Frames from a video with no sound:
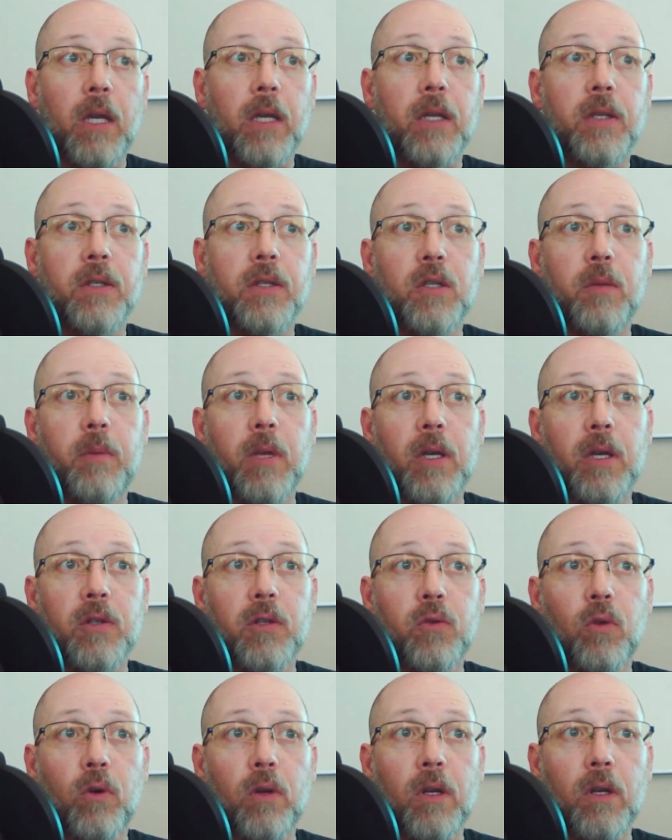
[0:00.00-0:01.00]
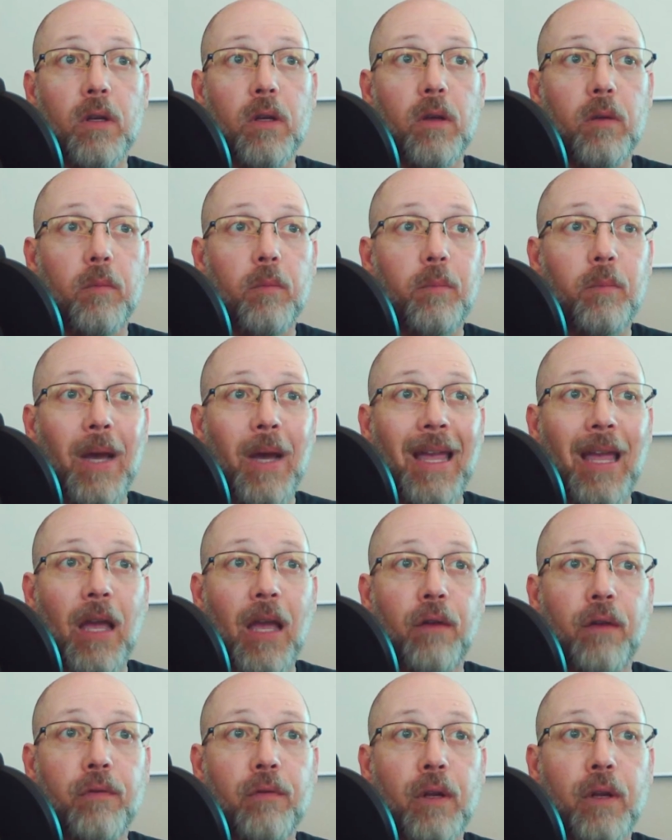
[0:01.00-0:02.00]
It is to be extorted by
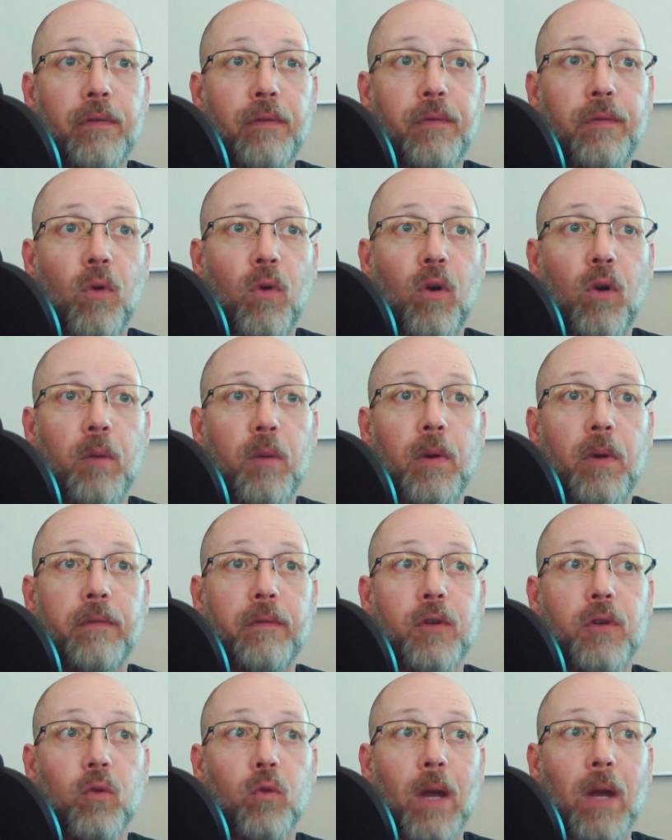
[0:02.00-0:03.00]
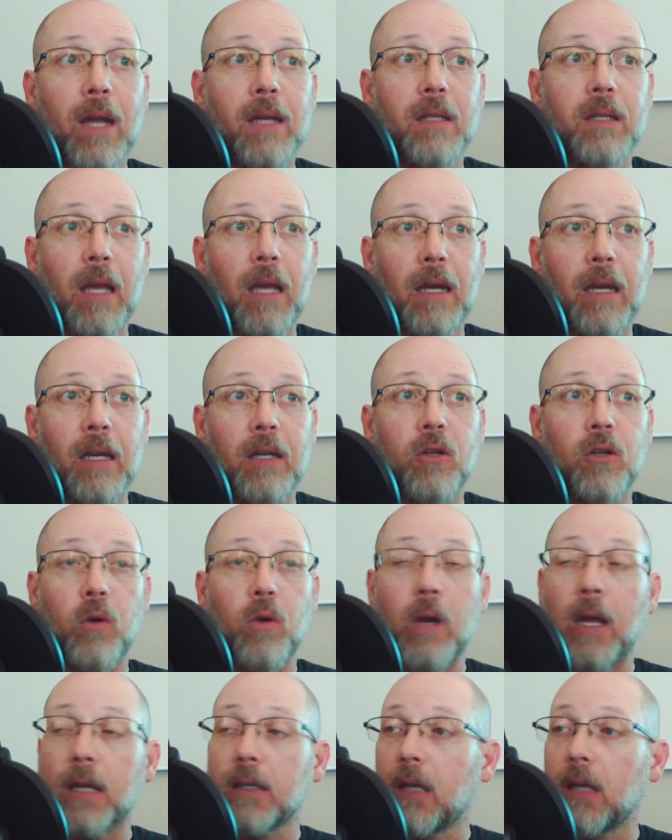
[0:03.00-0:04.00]
every form of direct and
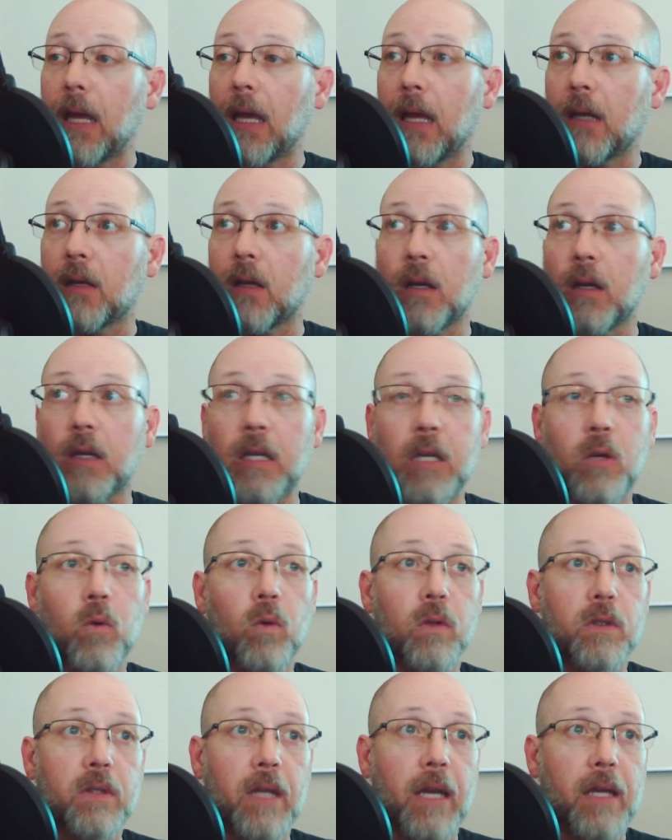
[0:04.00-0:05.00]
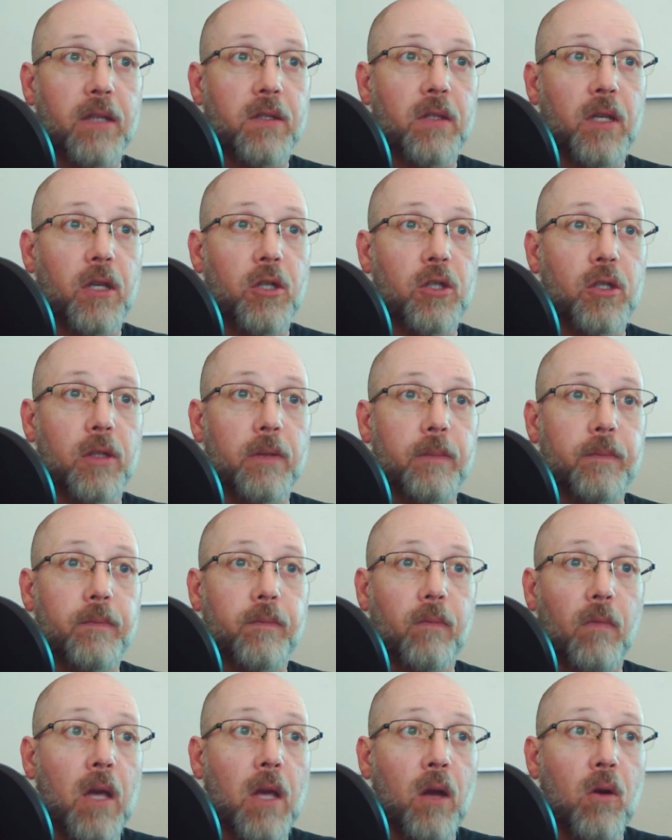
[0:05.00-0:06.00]
indirect and unequal taxation.
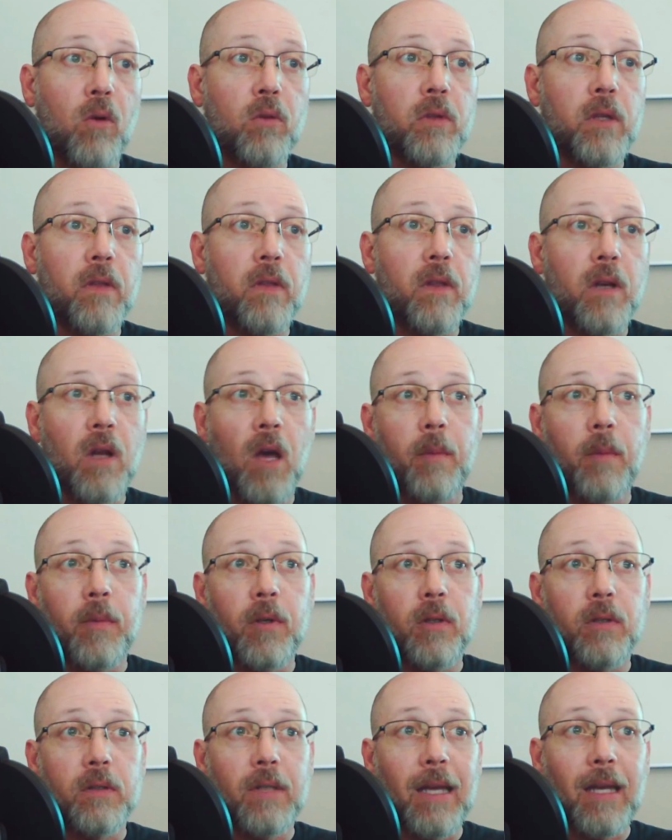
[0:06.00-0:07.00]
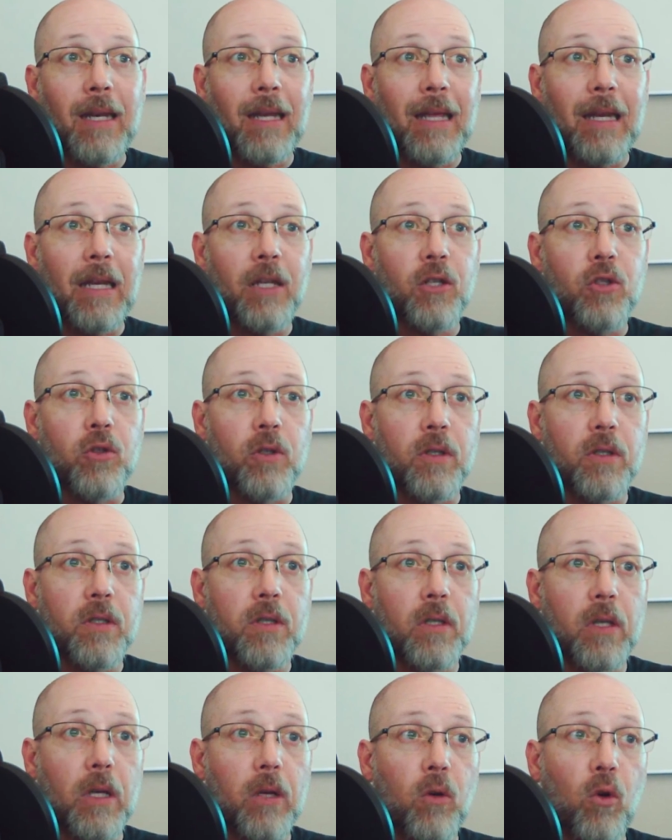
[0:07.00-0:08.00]
Not only the nominal debt and
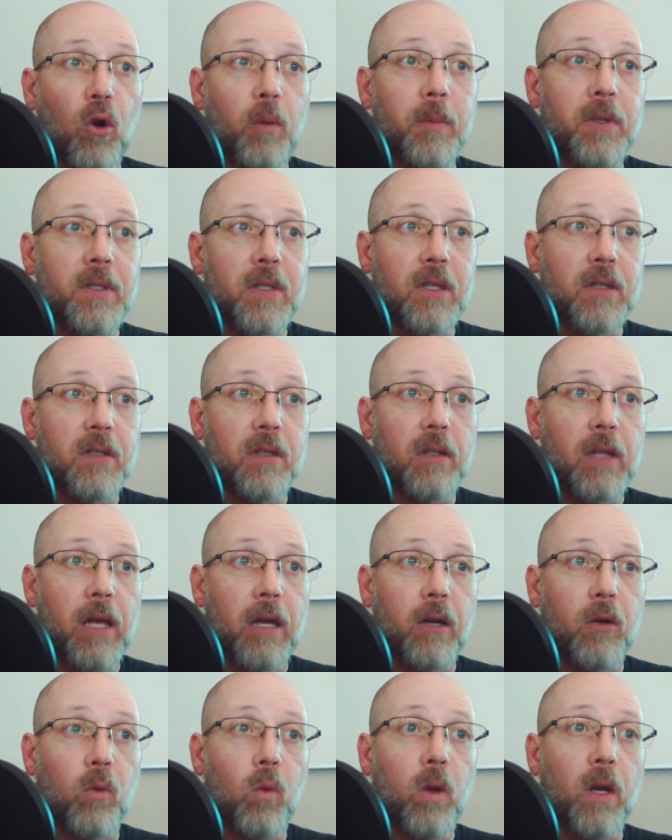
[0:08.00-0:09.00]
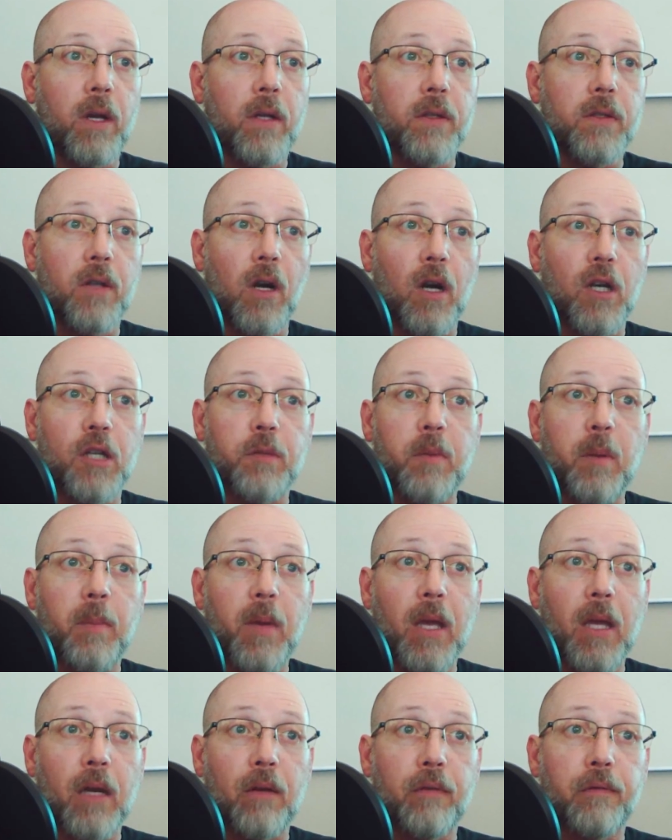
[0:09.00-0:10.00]
interest, enormous as the latter was, are to be
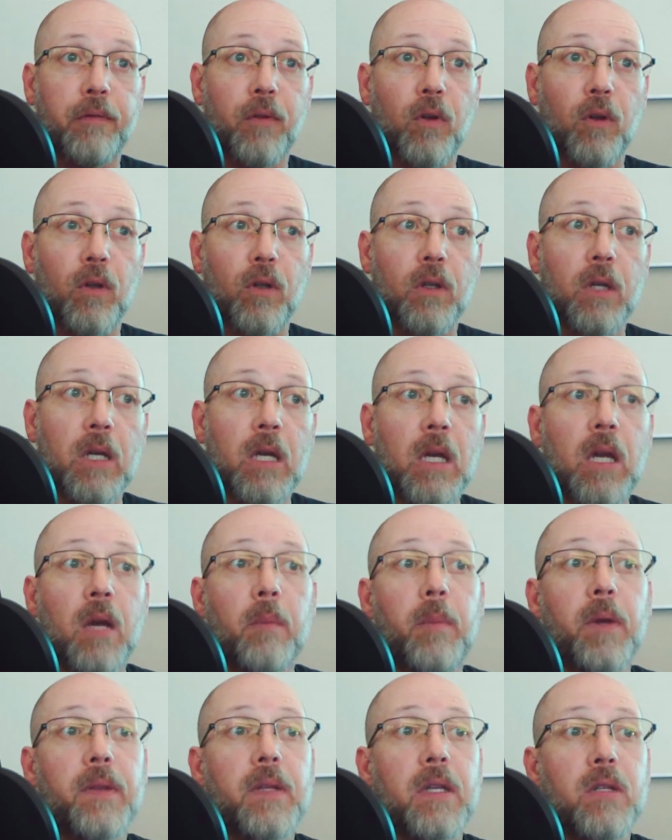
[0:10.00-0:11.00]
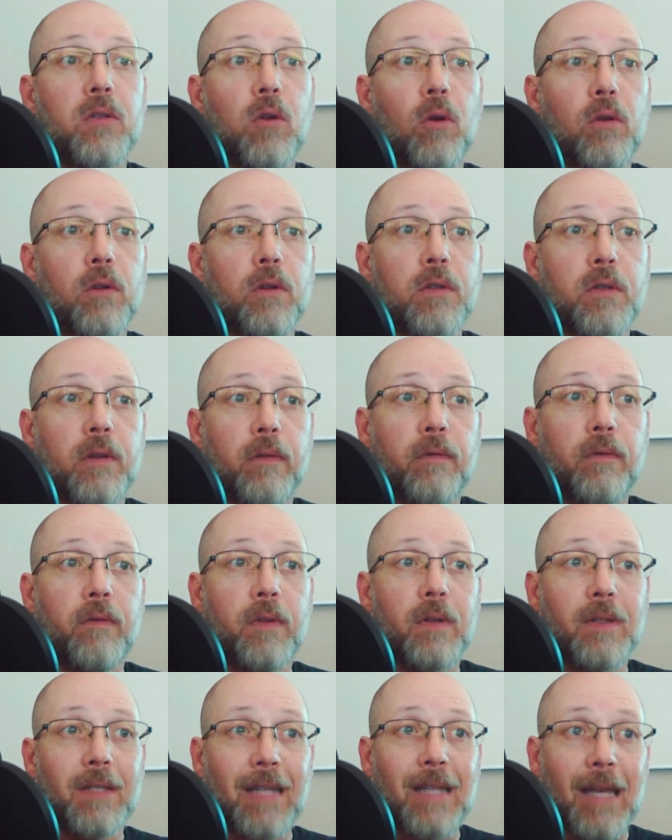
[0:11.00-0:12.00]
paid in full, but these holders
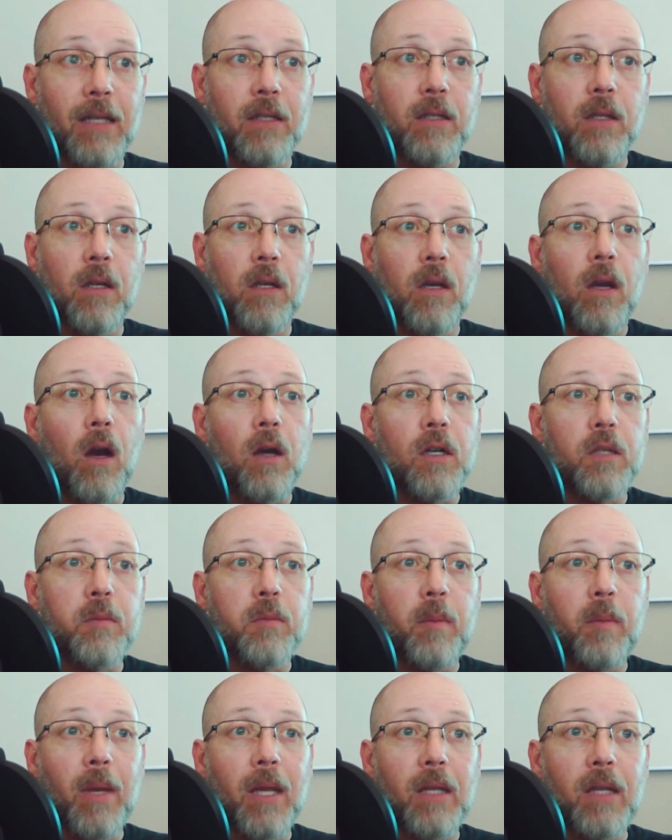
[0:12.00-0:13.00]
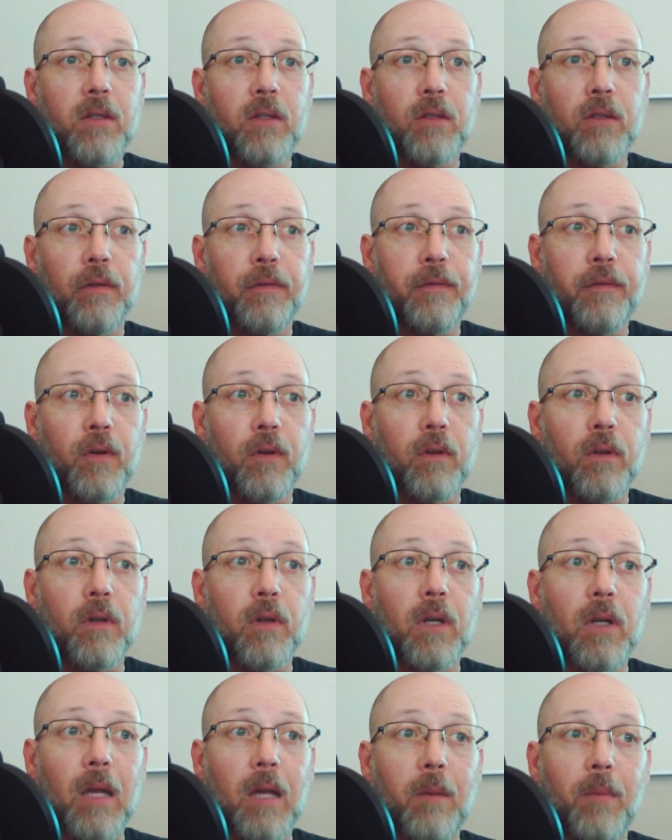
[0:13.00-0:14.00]
of the debt are to be paid still
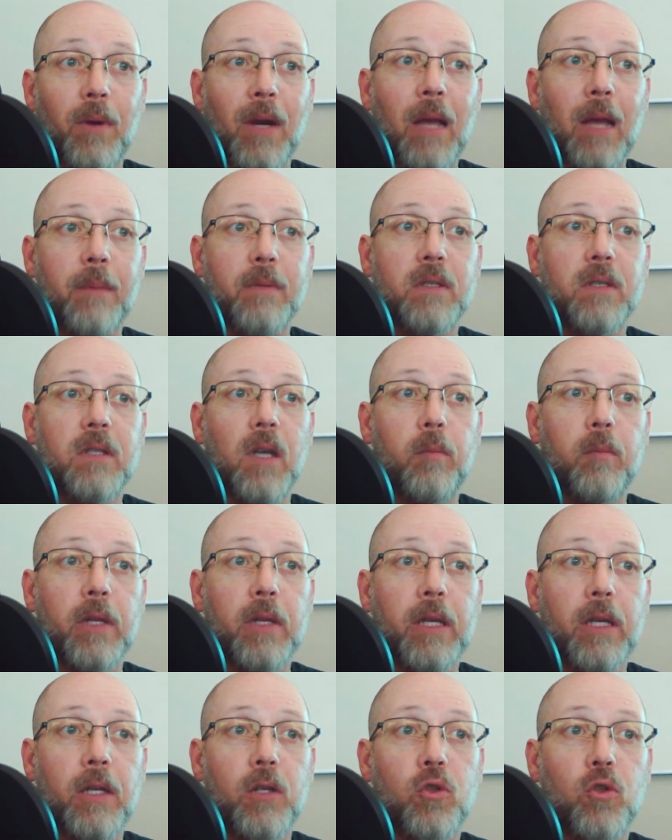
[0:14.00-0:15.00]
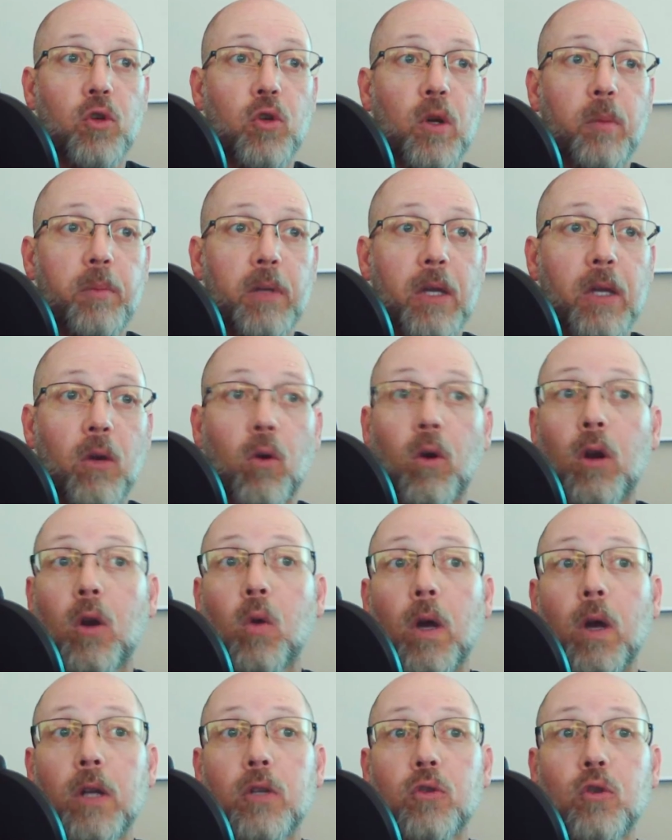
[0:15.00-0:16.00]
further, and perhaps doubly, triply, or
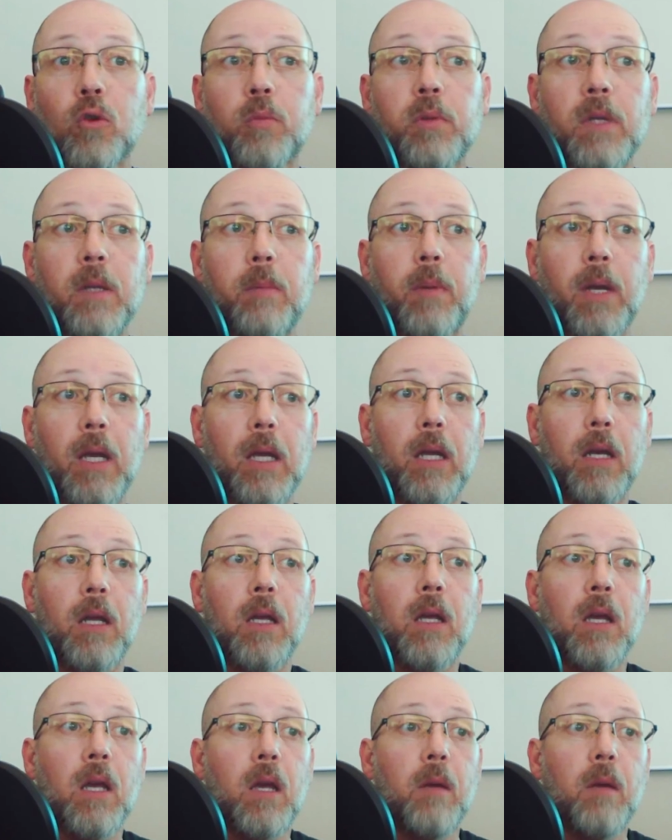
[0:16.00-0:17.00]
quadruply paid,